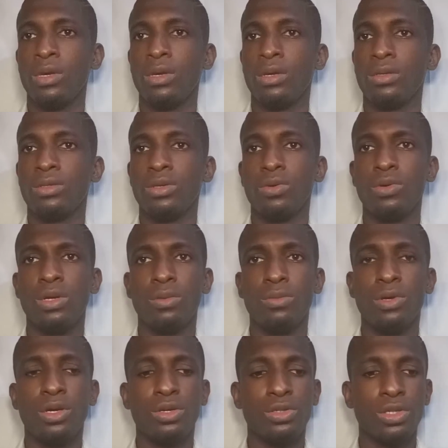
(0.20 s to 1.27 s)
So what
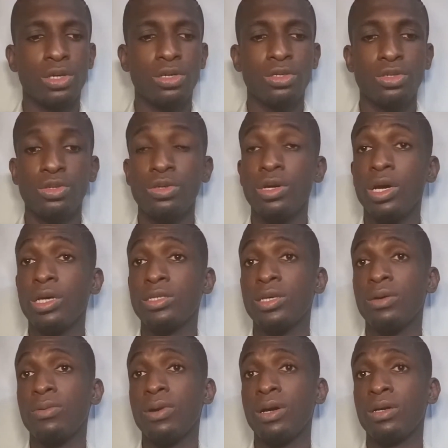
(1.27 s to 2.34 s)
I'm going to talk to you guys
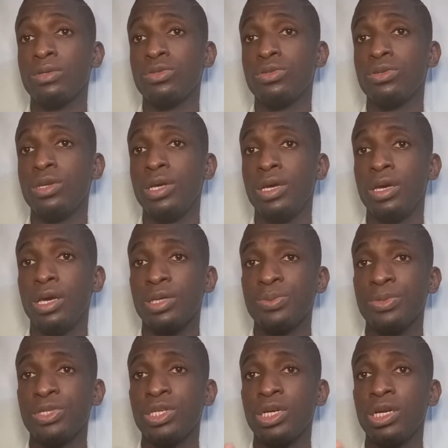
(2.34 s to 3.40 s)
about today,
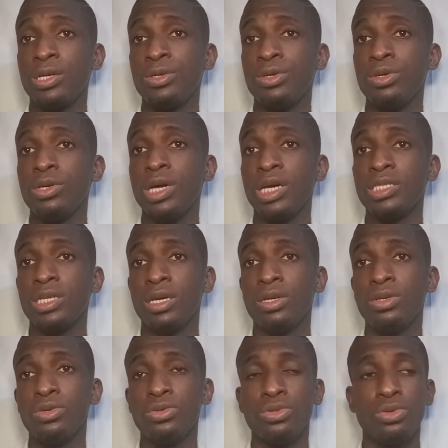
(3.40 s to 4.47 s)
especially you guys that are
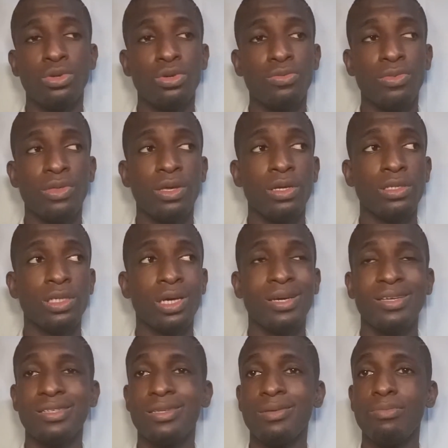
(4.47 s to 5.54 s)
new to home theater,
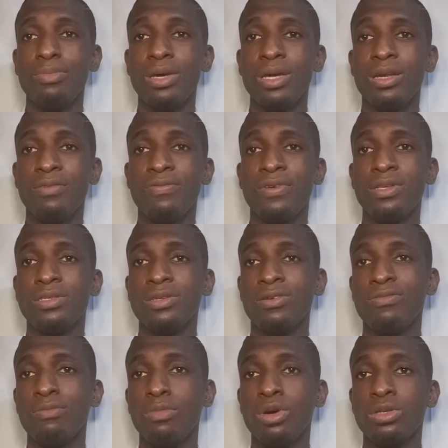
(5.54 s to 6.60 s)
is the benefits of
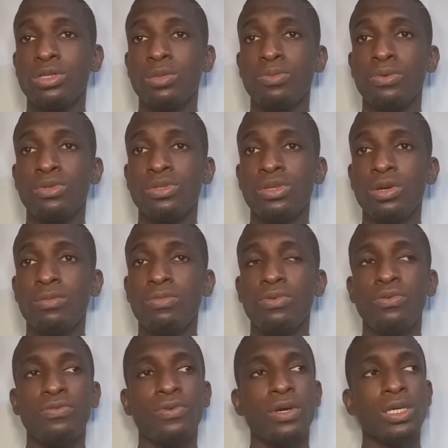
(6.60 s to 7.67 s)
multiple
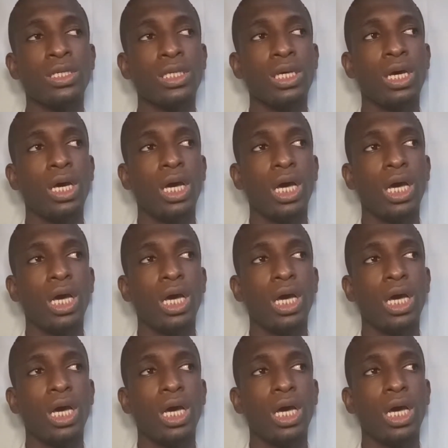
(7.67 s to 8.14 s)
subwoofers.